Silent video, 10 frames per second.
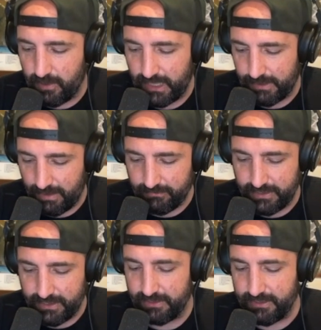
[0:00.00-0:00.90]
game
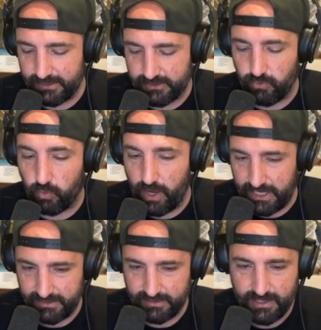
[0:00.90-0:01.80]
every year. I think it's
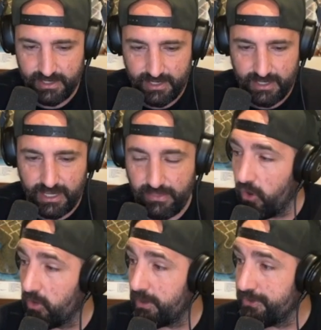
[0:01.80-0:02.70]
great. And then the
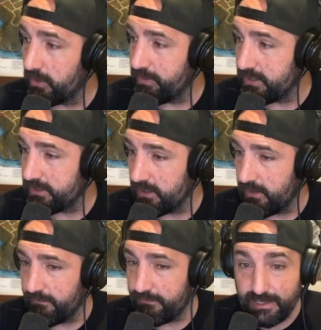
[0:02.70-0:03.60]
home run derby is
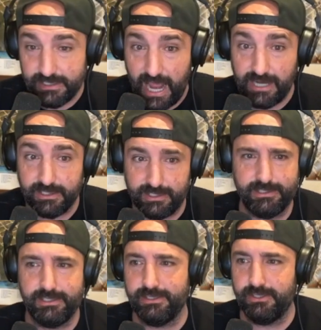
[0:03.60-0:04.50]
fantastic.
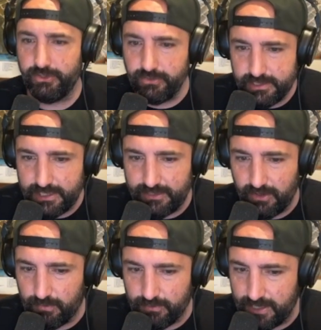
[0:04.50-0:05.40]
It's just dudes hitting
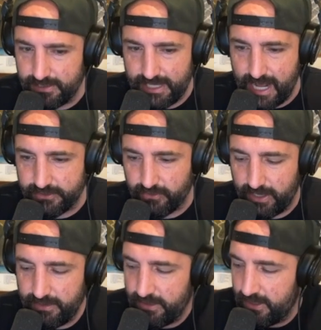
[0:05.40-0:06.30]
home runs. That's
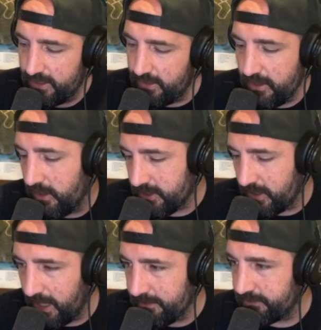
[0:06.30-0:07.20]
great. And then the all-star
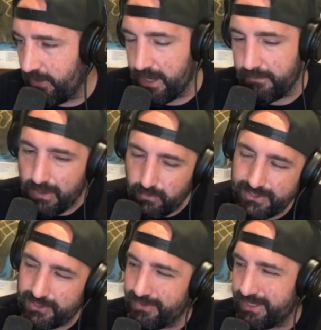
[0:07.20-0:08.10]
game's fine, but we
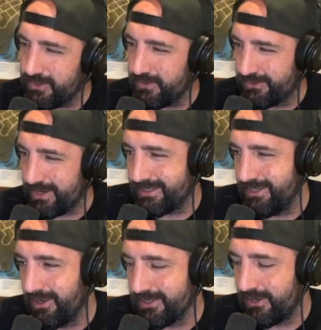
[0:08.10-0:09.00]
do need to address the
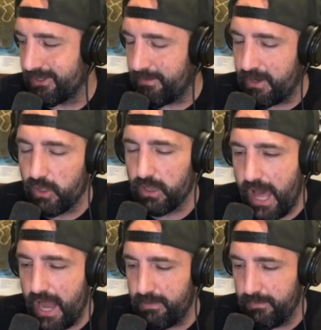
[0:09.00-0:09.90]
all-star game. I know a
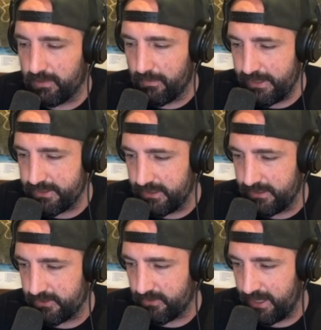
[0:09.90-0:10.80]
lot of people are mentioning
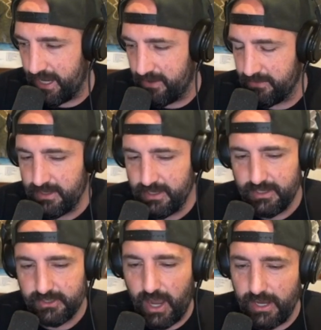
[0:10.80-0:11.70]
this right now,
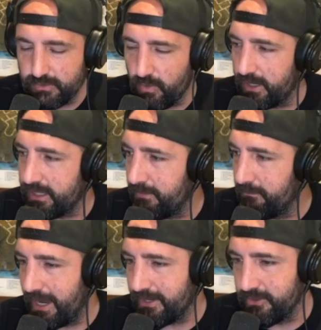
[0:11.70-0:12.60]
so I just wanted to get
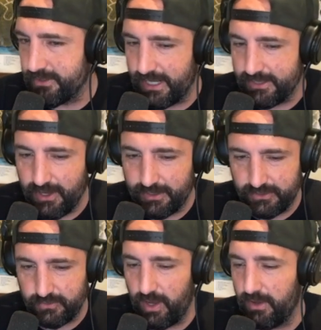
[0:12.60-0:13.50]
my 2 cents on it
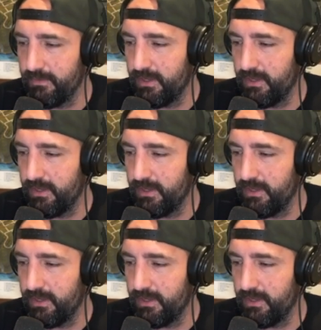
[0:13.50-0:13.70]
as well.